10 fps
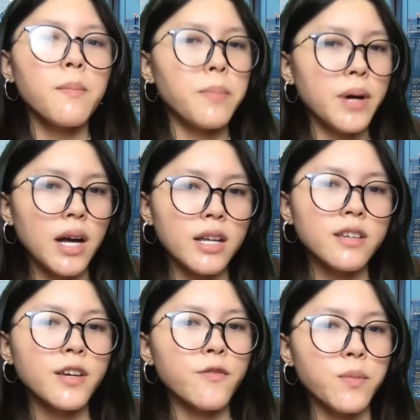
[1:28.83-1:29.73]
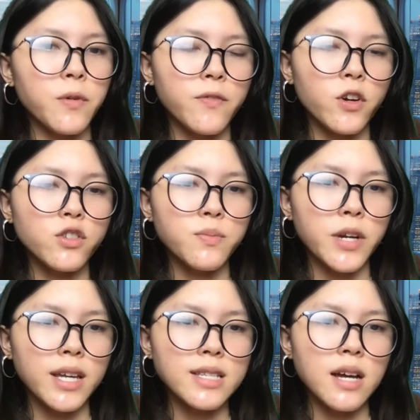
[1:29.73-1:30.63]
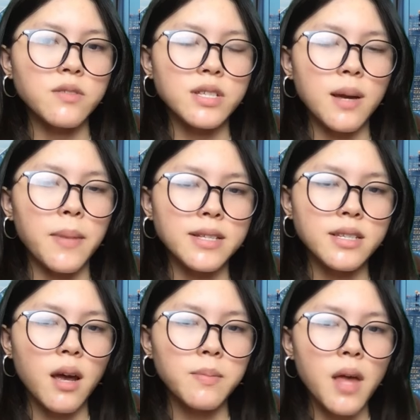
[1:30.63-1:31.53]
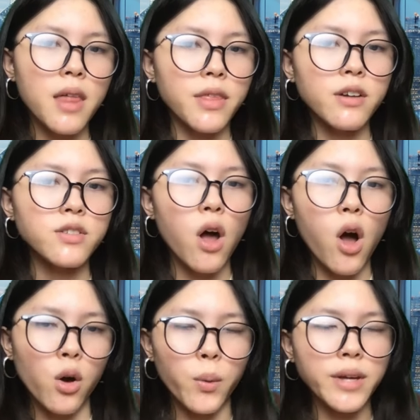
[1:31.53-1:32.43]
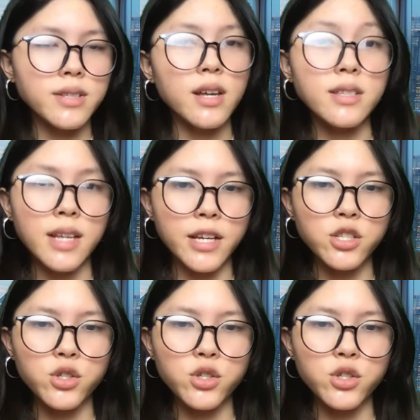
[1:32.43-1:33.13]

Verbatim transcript: But, if you prefer to break it down step by step, there's always a second